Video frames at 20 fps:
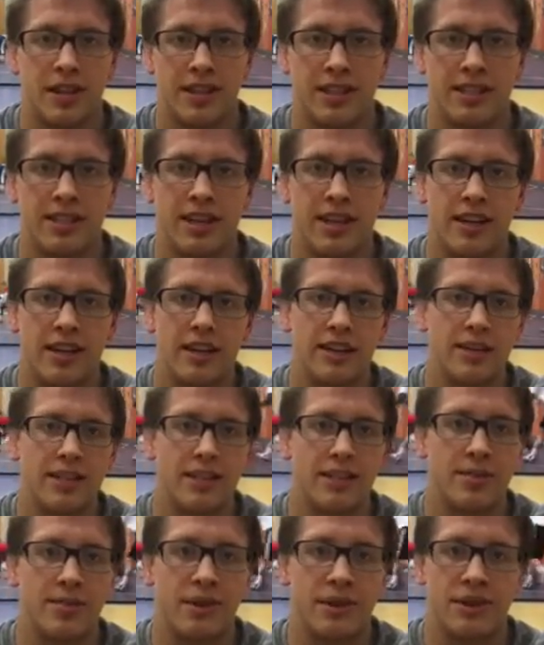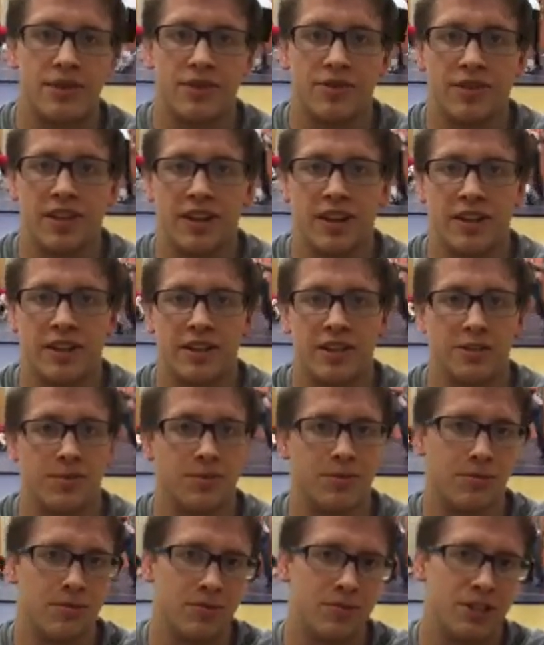It's not easy in Pennsylvania
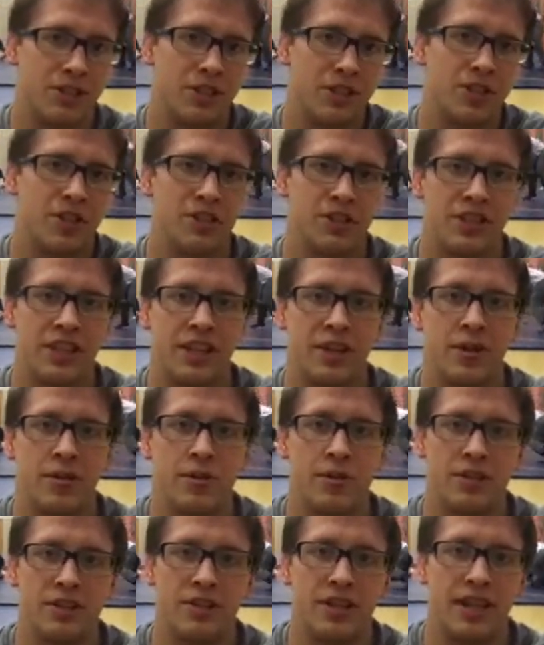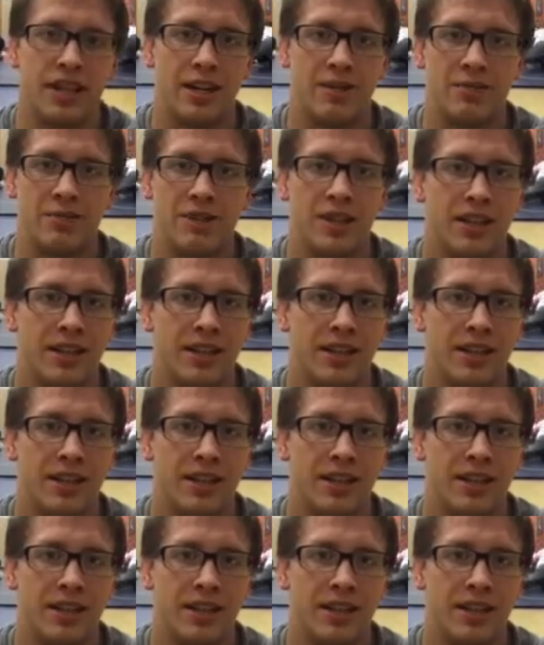just because you get on one time.